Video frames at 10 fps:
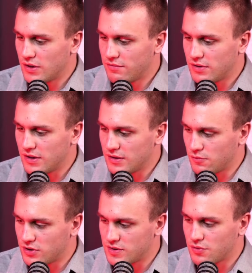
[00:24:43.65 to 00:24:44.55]
everything
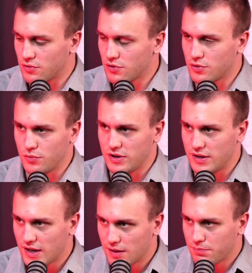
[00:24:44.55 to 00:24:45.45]
what is going on with the
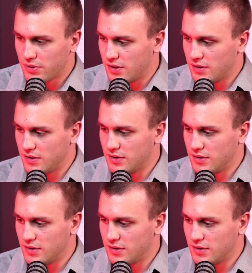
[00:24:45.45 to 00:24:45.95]
app, and